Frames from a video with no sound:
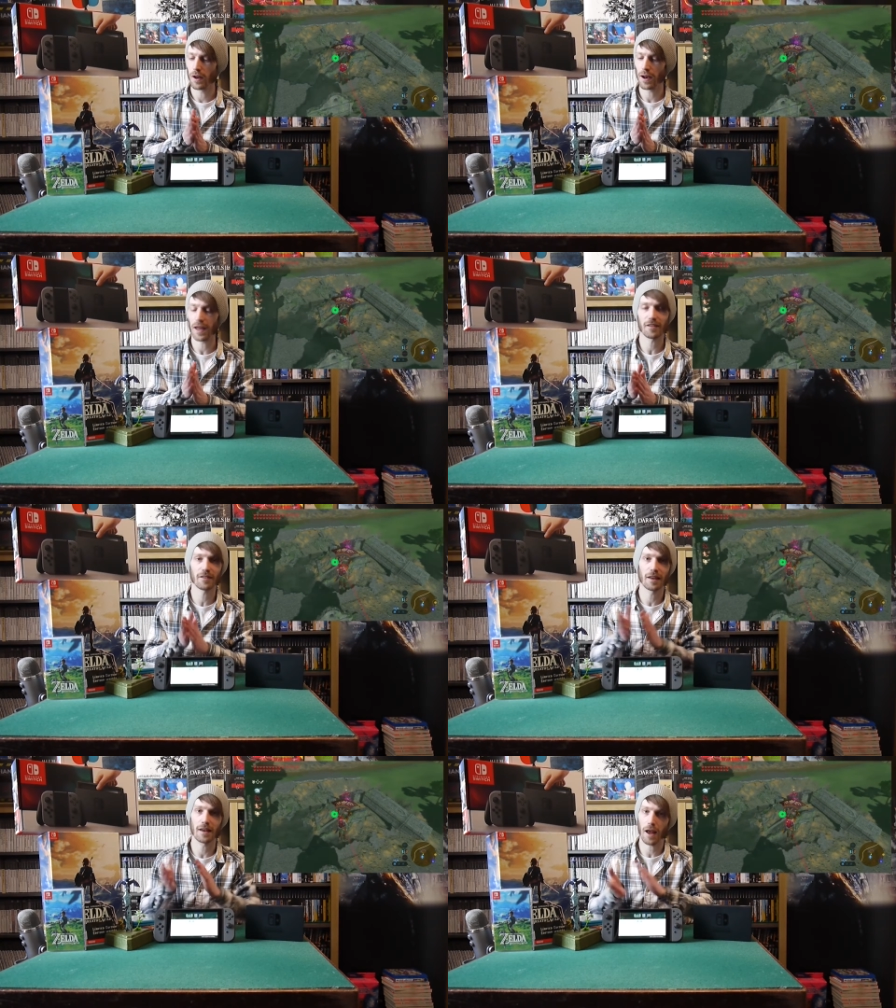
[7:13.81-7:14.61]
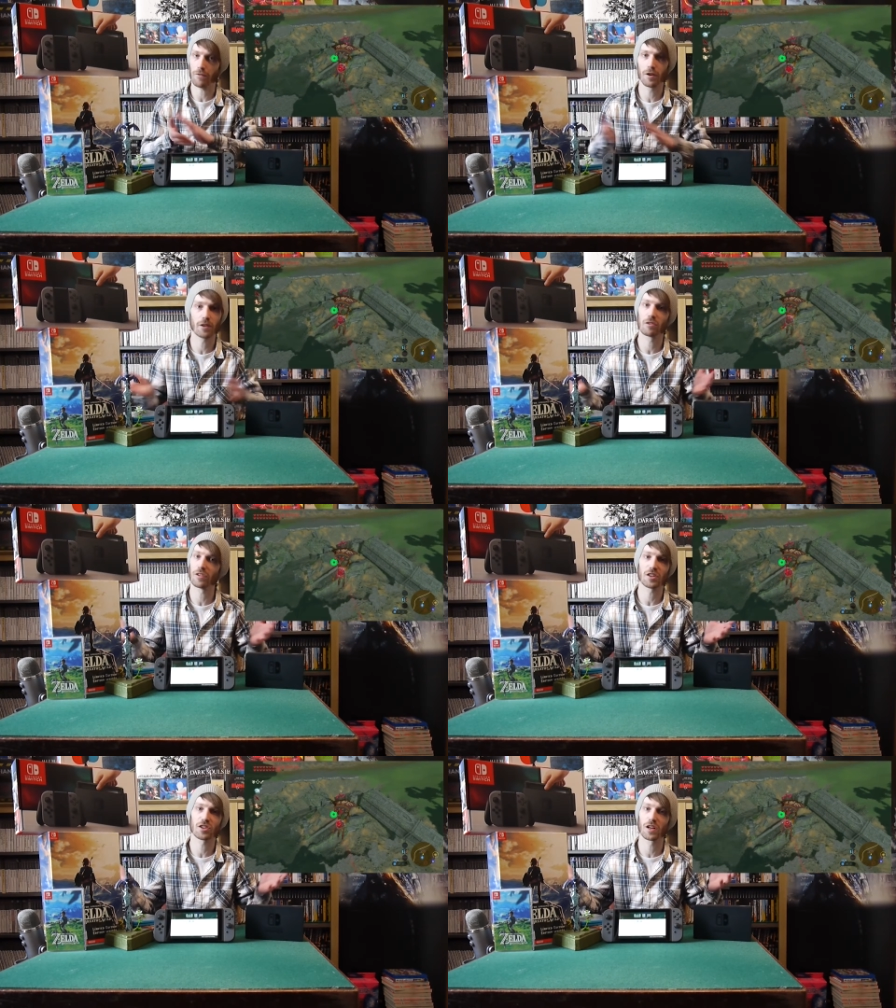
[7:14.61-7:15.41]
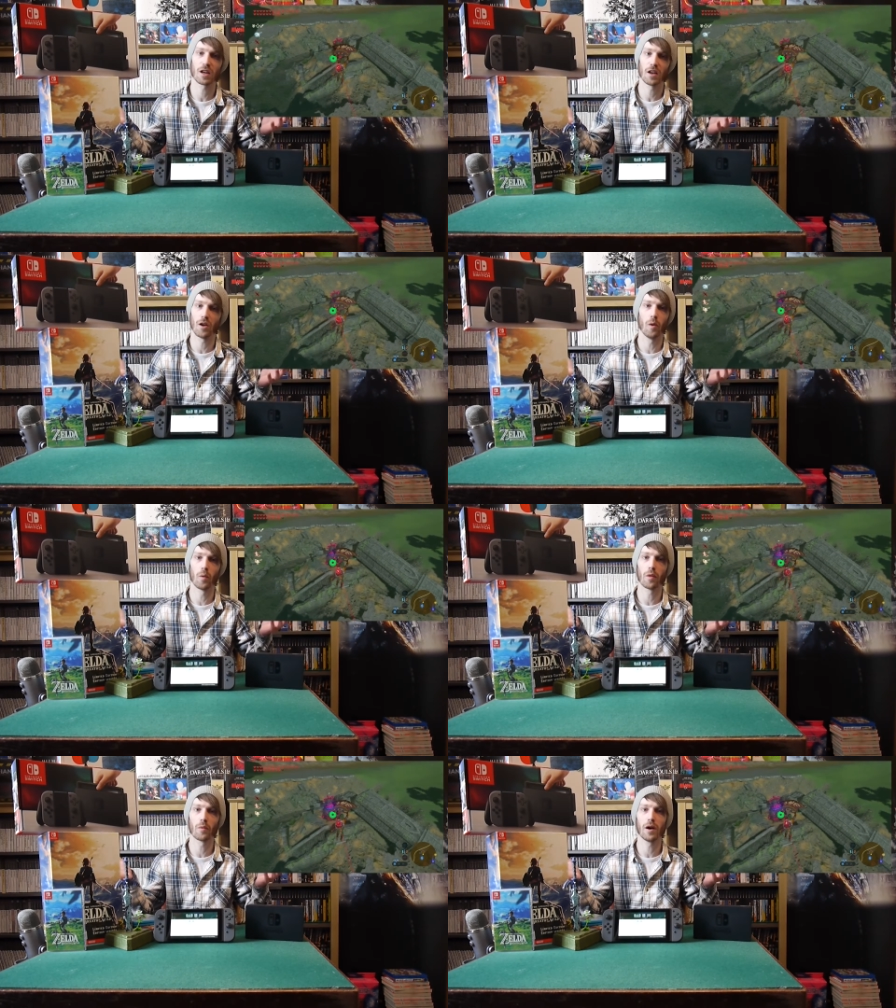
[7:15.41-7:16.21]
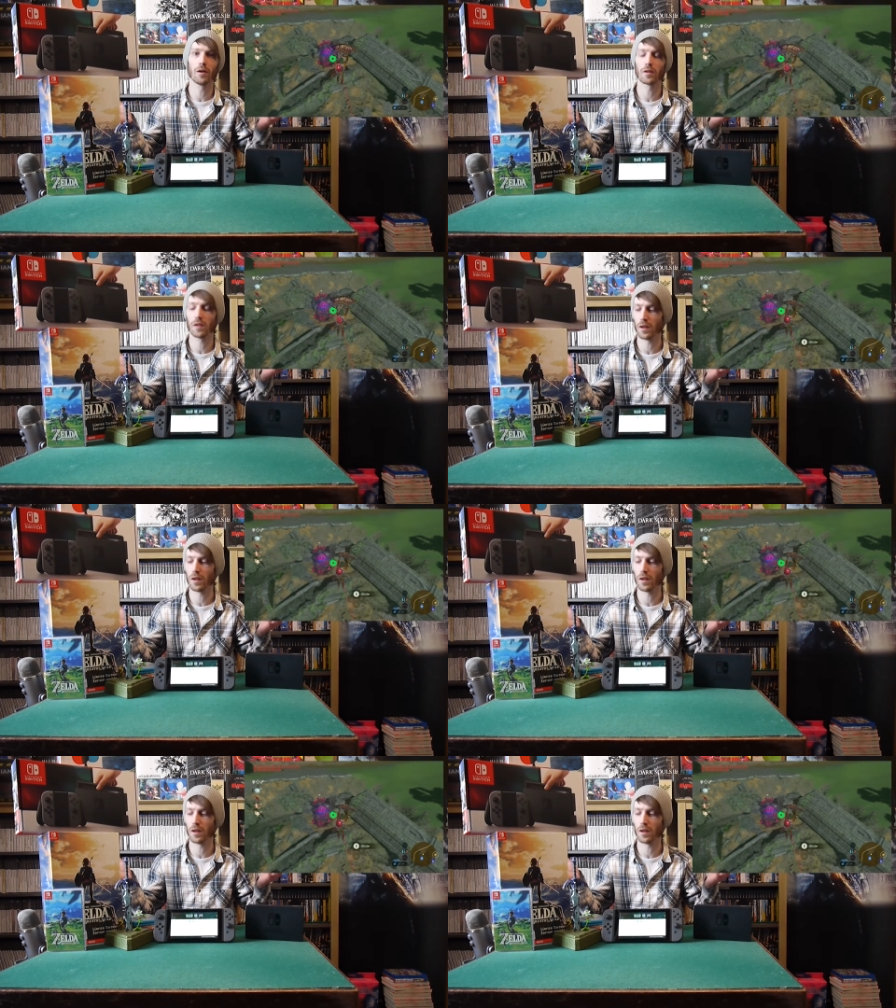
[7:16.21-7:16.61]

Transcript: less than every other edition in the whole of the world.